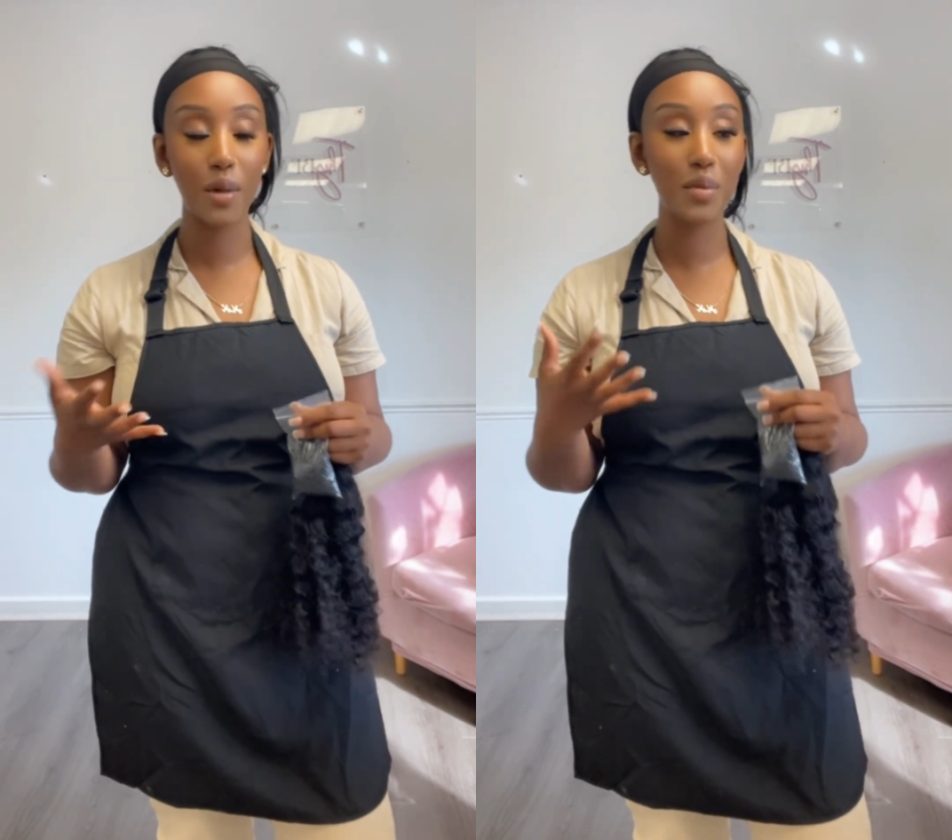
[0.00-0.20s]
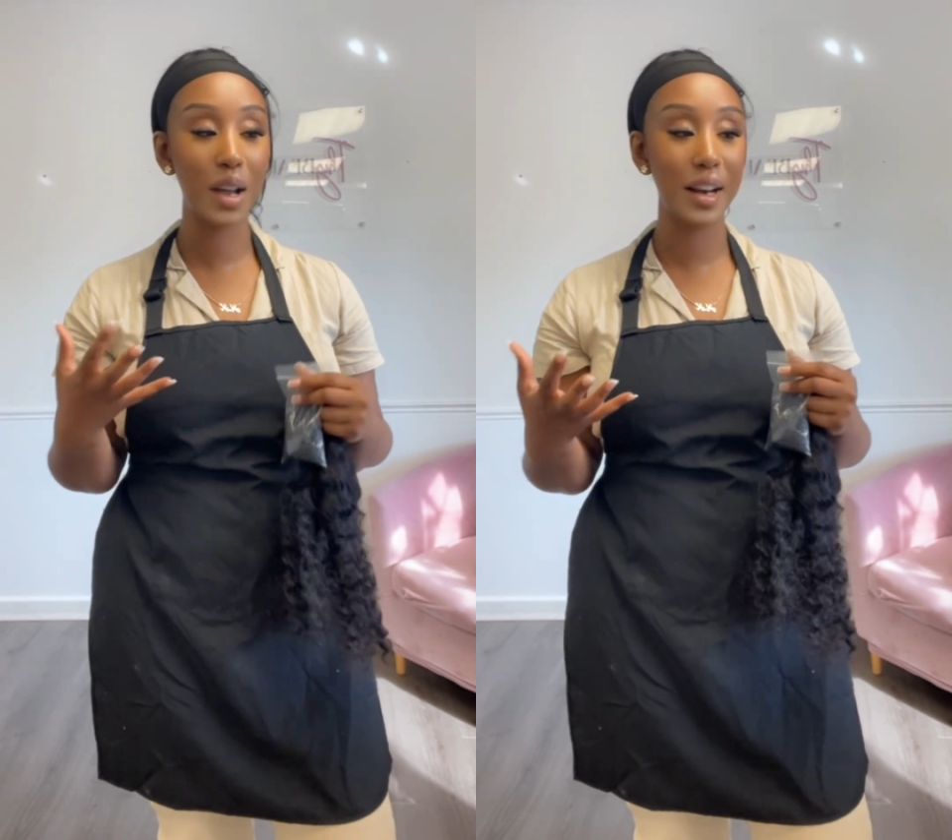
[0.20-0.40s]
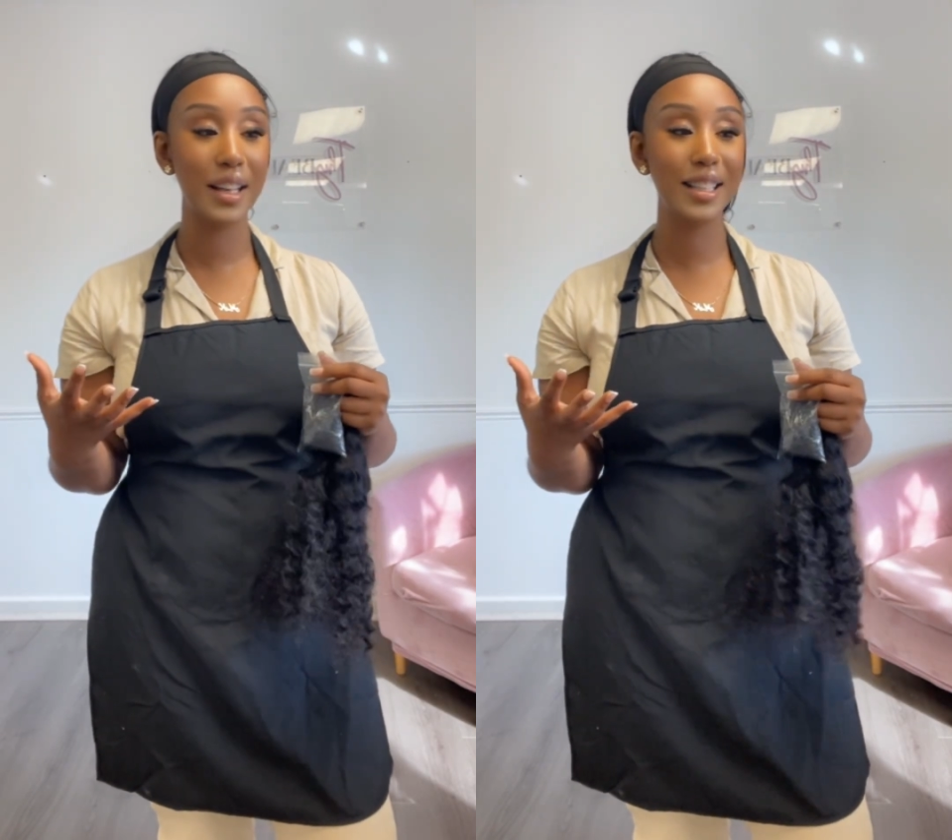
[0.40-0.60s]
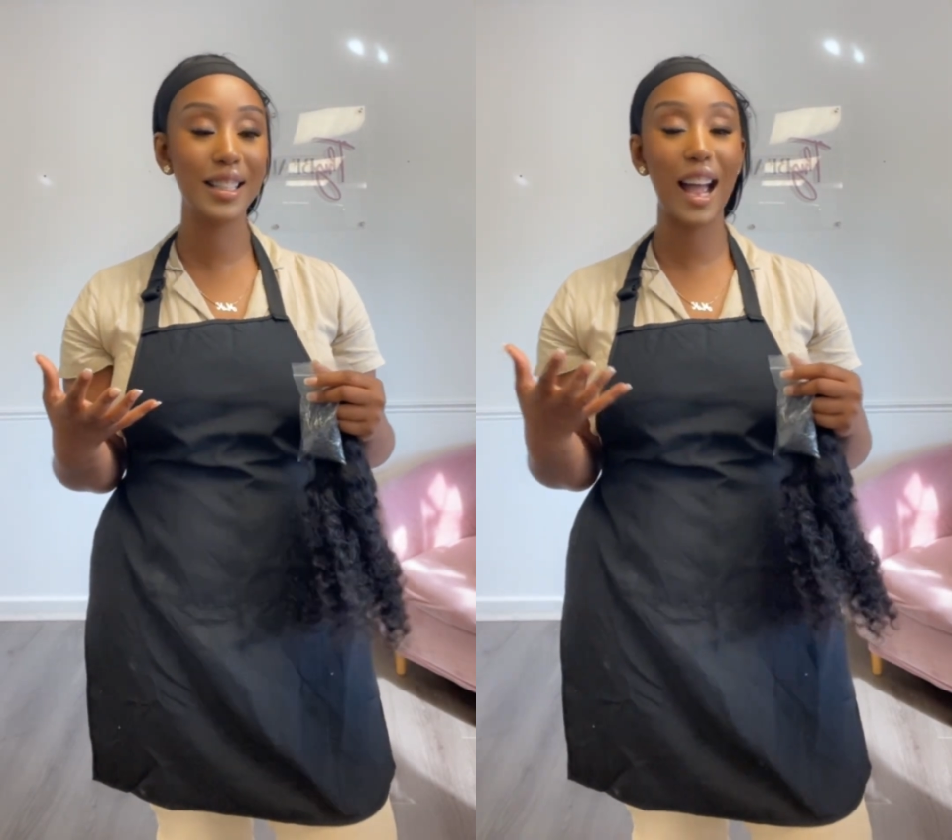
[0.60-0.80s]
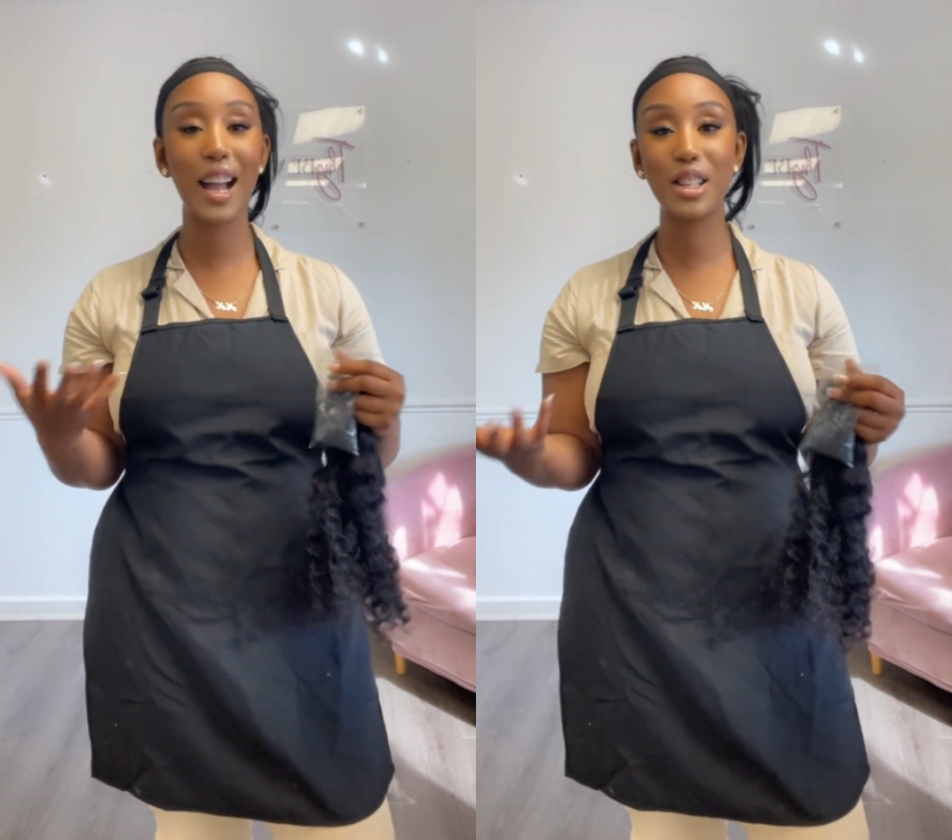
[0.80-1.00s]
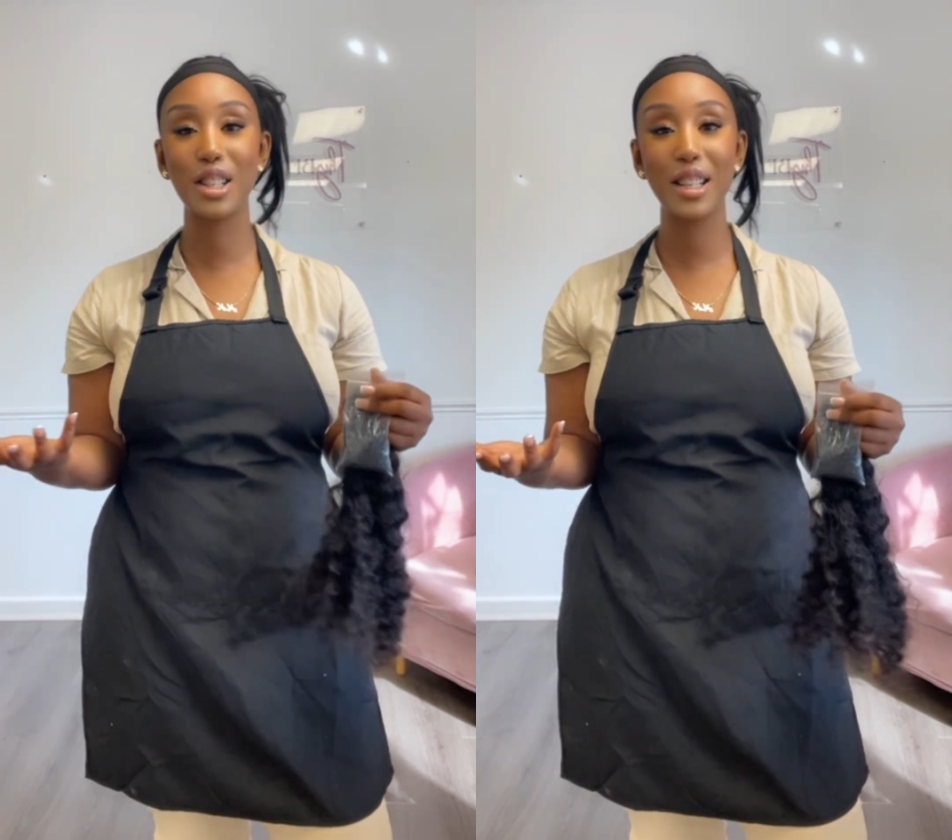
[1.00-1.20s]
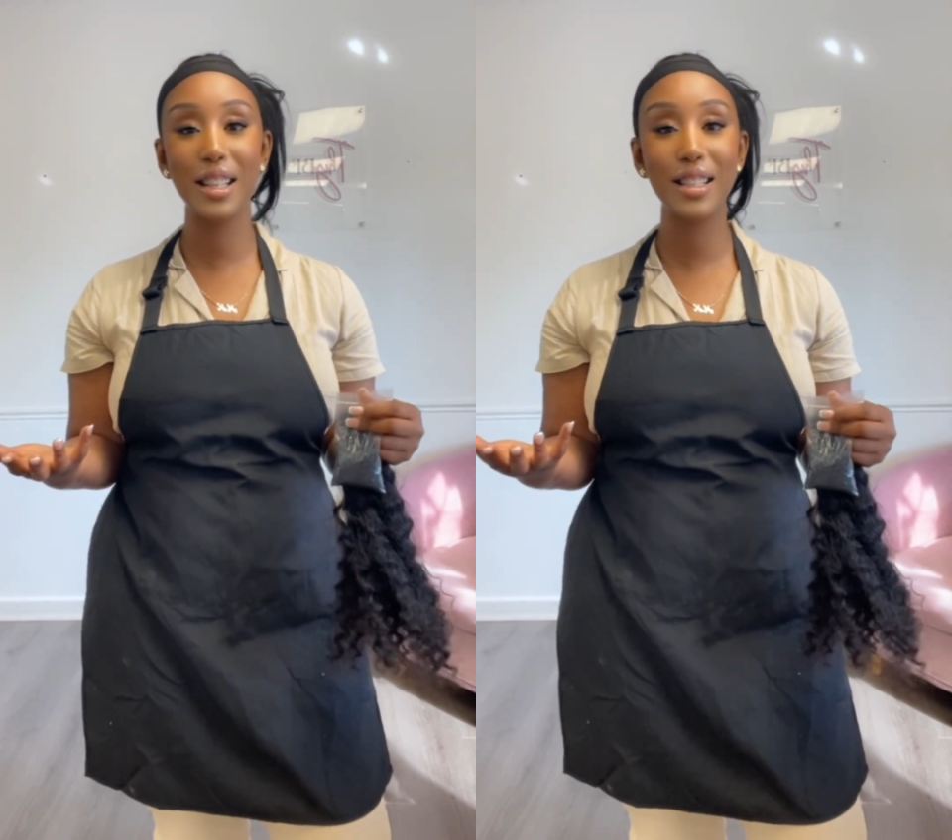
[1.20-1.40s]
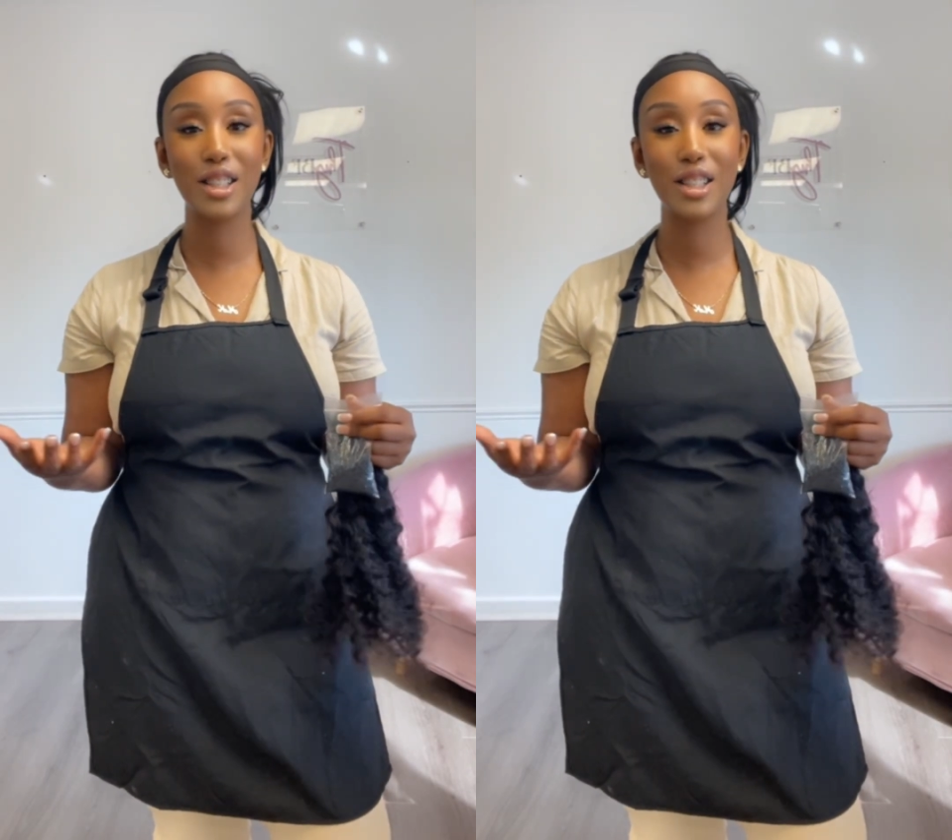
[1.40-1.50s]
but it's actually